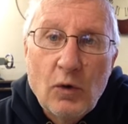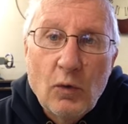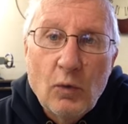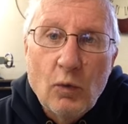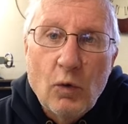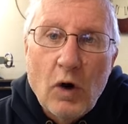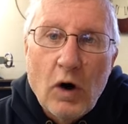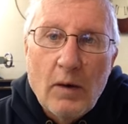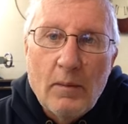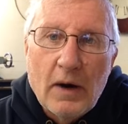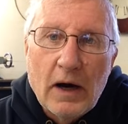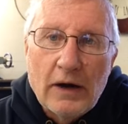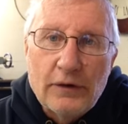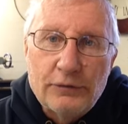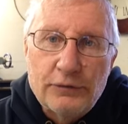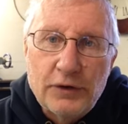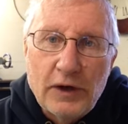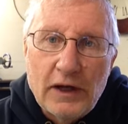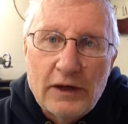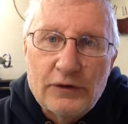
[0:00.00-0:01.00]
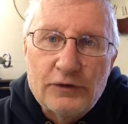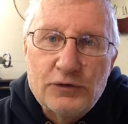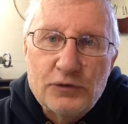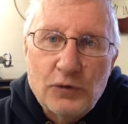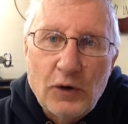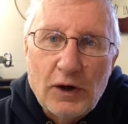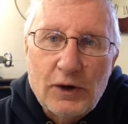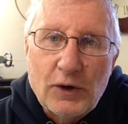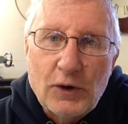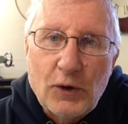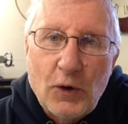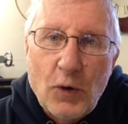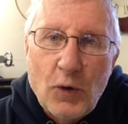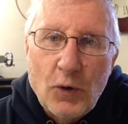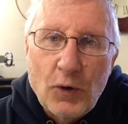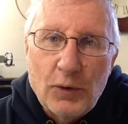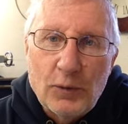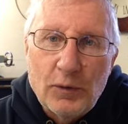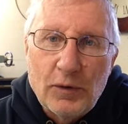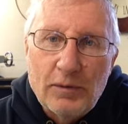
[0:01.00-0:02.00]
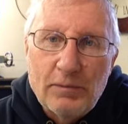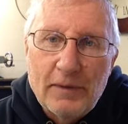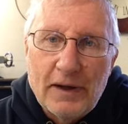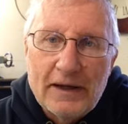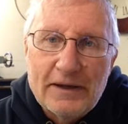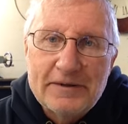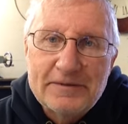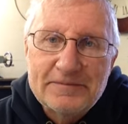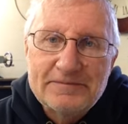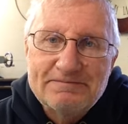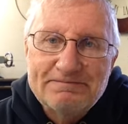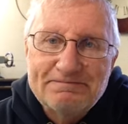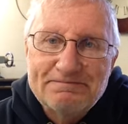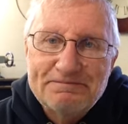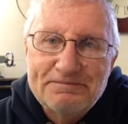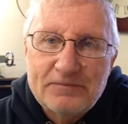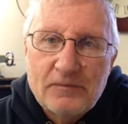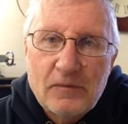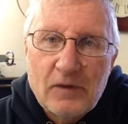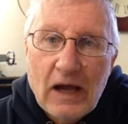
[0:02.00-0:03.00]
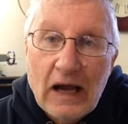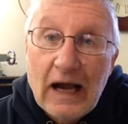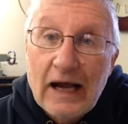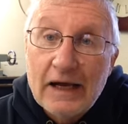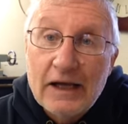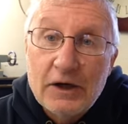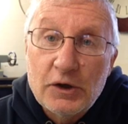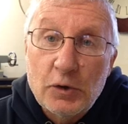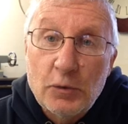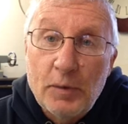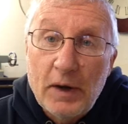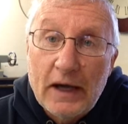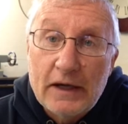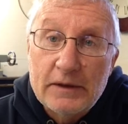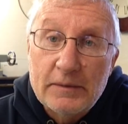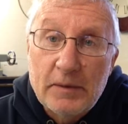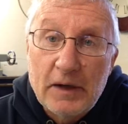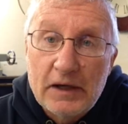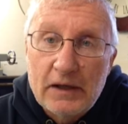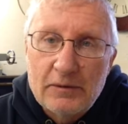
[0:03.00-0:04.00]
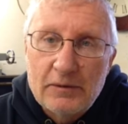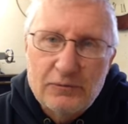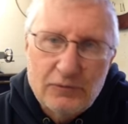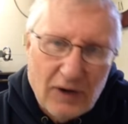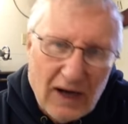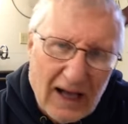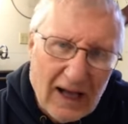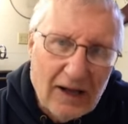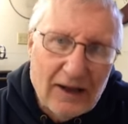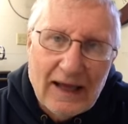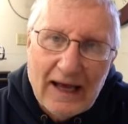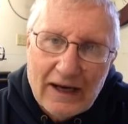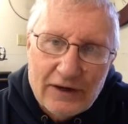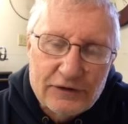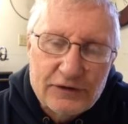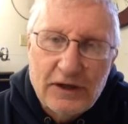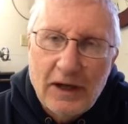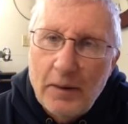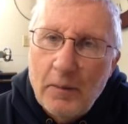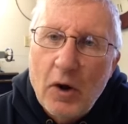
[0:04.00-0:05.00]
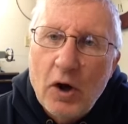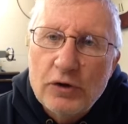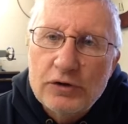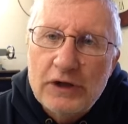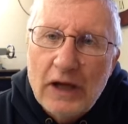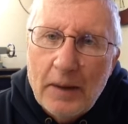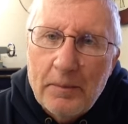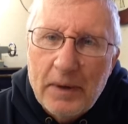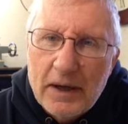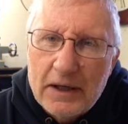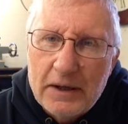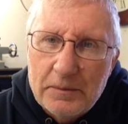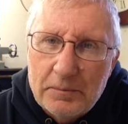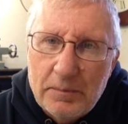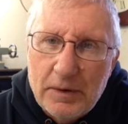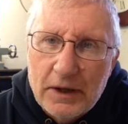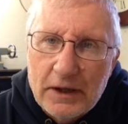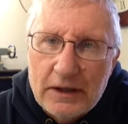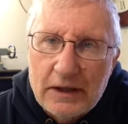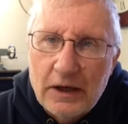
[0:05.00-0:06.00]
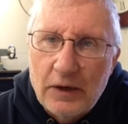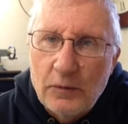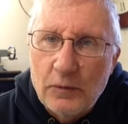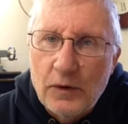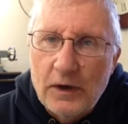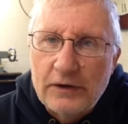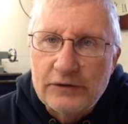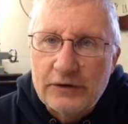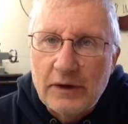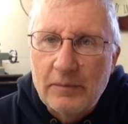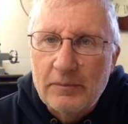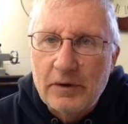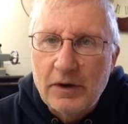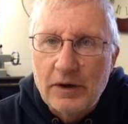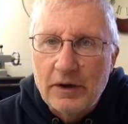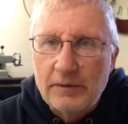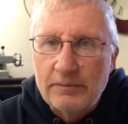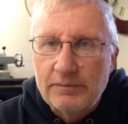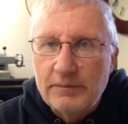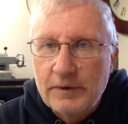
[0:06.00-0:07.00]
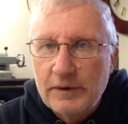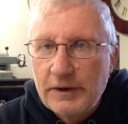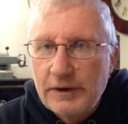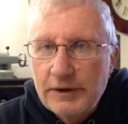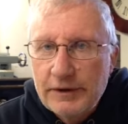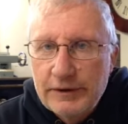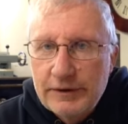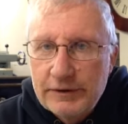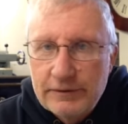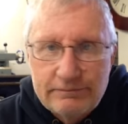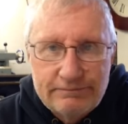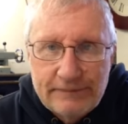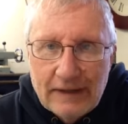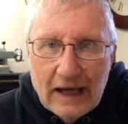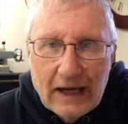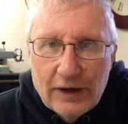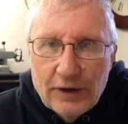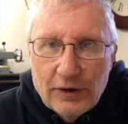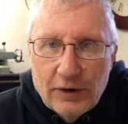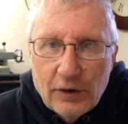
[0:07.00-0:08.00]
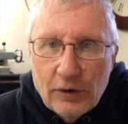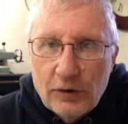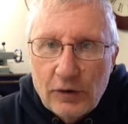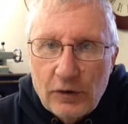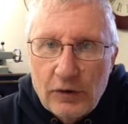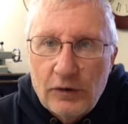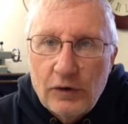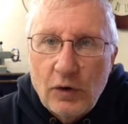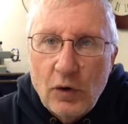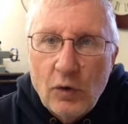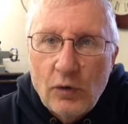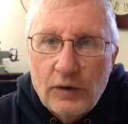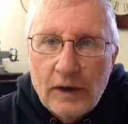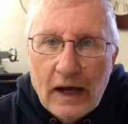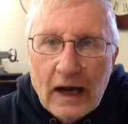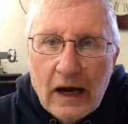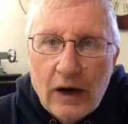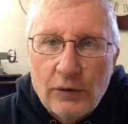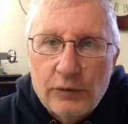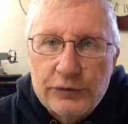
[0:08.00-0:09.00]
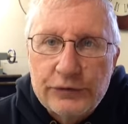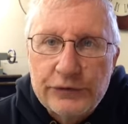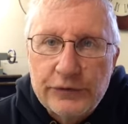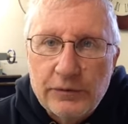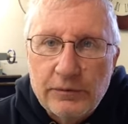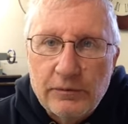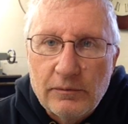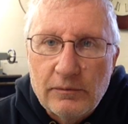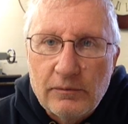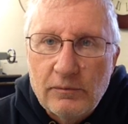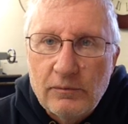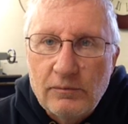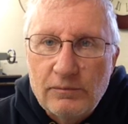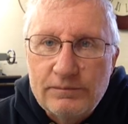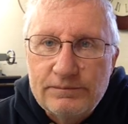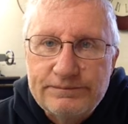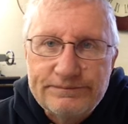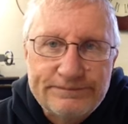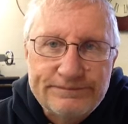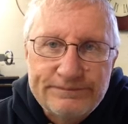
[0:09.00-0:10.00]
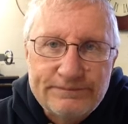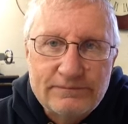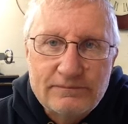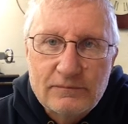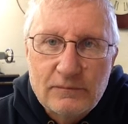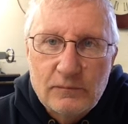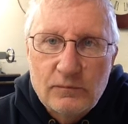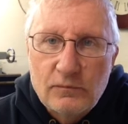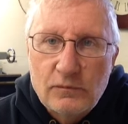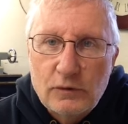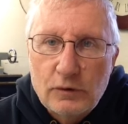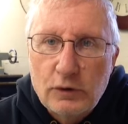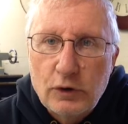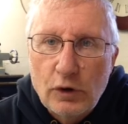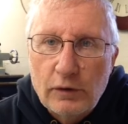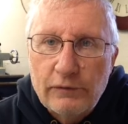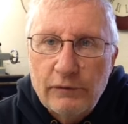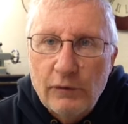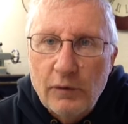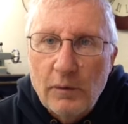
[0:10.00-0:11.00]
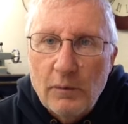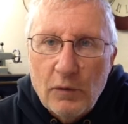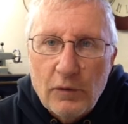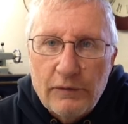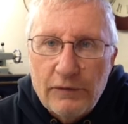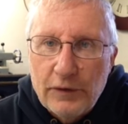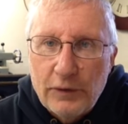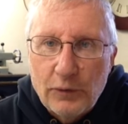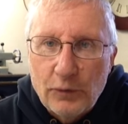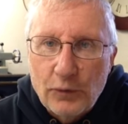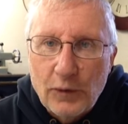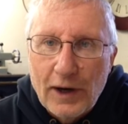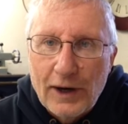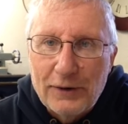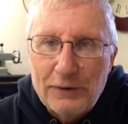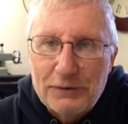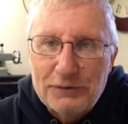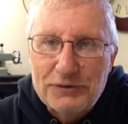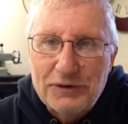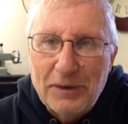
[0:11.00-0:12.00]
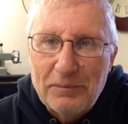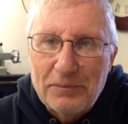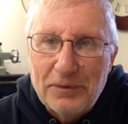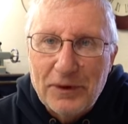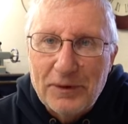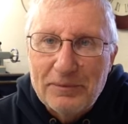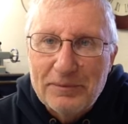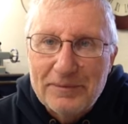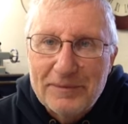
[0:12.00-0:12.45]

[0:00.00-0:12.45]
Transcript: Walmart thing struck a chord with me. I got to go back to making, well, actually, I'm all done making beer can rings. I'm going to, I don't know, go in the house and look for a movie to rent or something.